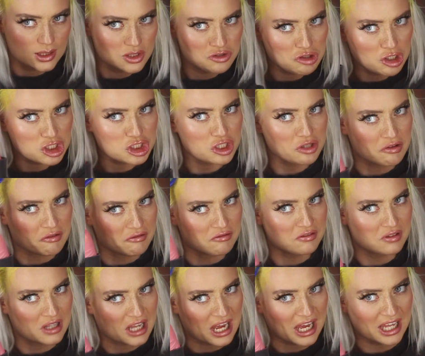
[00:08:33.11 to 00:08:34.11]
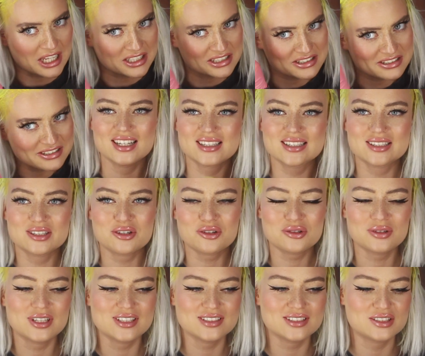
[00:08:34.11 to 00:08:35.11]
Structure the flat. It's so
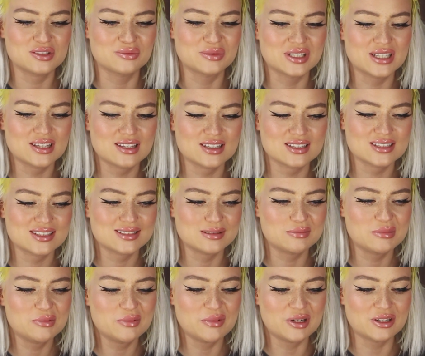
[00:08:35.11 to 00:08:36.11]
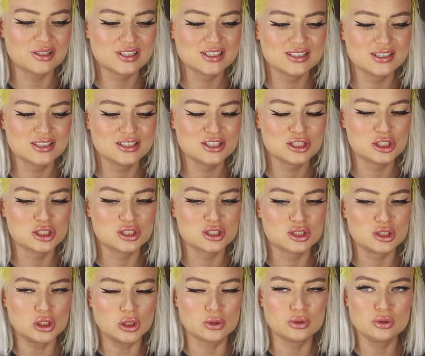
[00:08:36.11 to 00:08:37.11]
crazy to me that some Americans
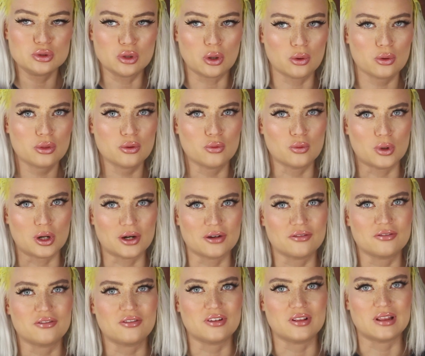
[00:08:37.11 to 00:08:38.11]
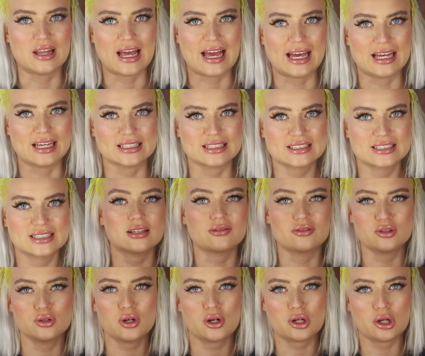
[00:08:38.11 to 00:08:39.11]
just don't know the word flat.
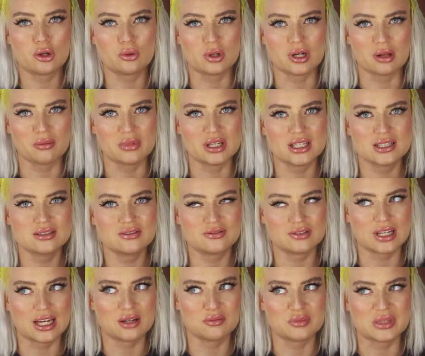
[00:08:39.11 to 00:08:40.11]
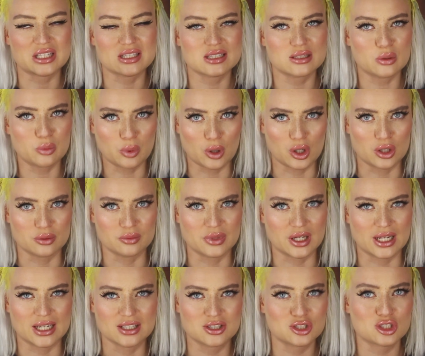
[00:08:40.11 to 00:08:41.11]
If you don't know what it means, flat means
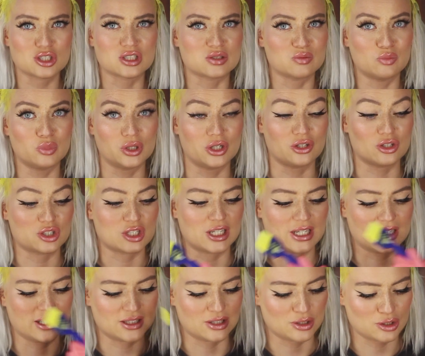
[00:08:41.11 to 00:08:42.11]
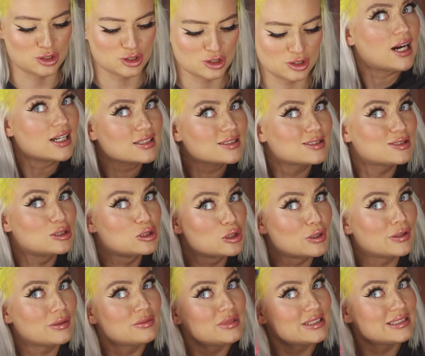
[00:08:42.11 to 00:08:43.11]
apartment. It's just British English. Us
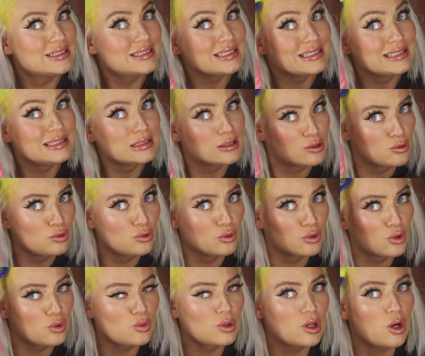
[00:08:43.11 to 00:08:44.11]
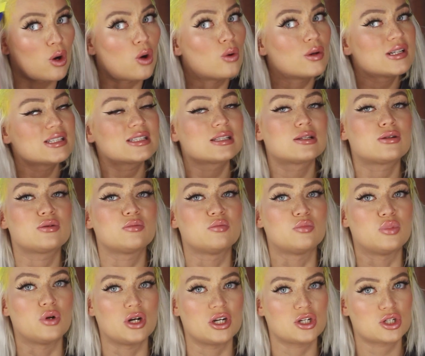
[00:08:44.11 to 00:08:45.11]
Germans in school, we always learn
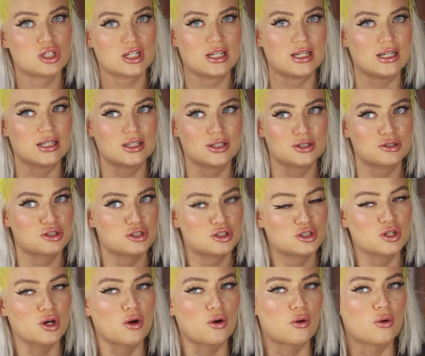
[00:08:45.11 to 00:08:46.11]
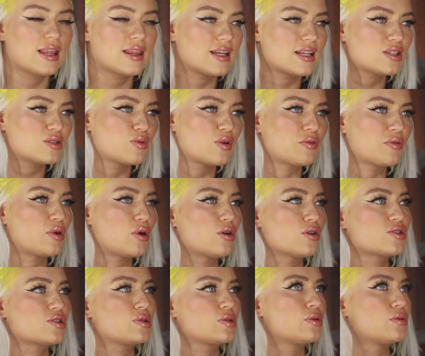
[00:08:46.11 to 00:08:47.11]
British English. So that's why we
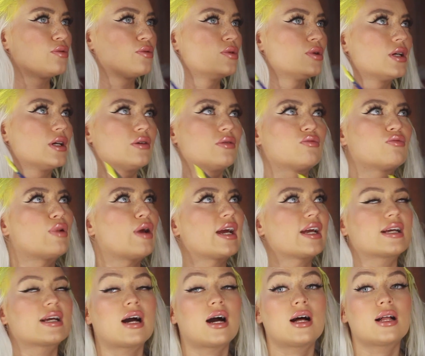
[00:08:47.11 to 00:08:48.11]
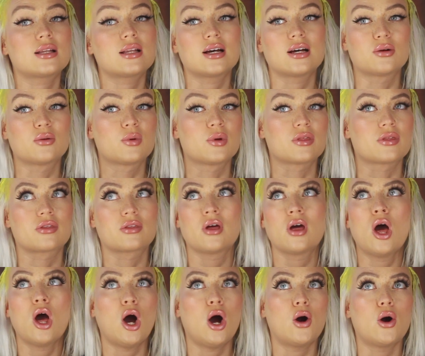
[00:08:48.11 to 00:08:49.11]
also write color with
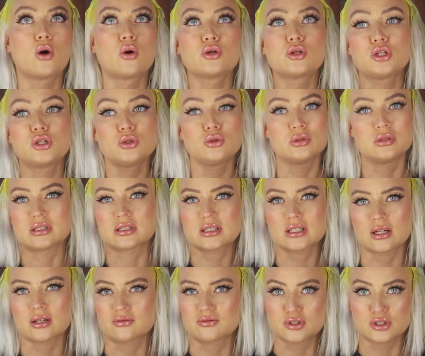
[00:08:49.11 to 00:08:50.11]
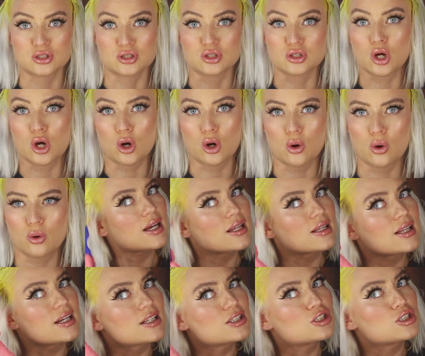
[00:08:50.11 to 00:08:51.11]
OU instead of just O.
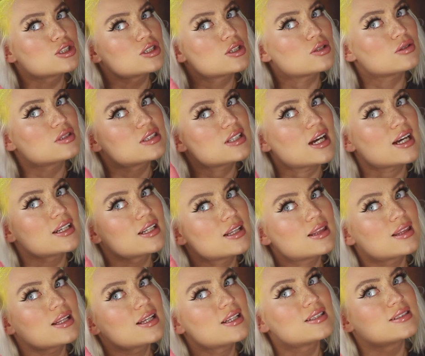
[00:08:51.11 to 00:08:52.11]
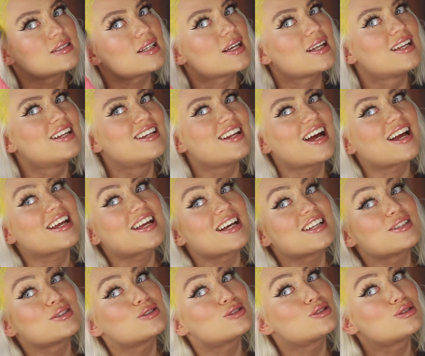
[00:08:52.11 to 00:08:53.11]
And like just those tiny things, and I
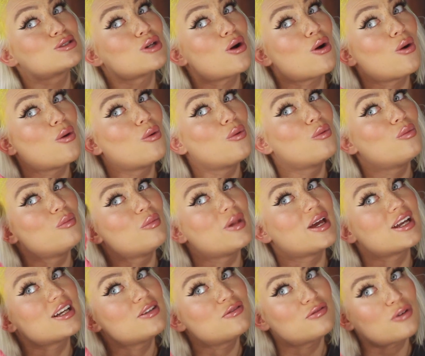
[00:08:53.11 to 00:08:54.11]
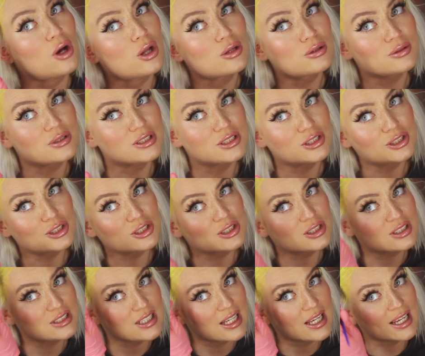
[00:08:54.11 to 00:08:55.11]
got so many followers
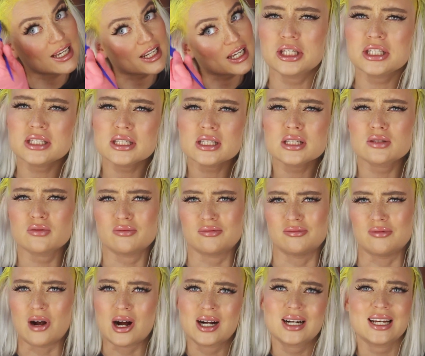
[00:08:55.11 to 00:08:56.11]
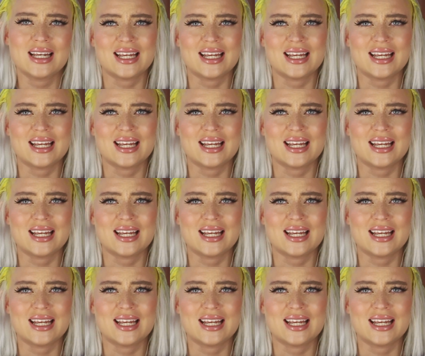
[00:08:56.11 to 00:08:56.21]
just saying, this is wrong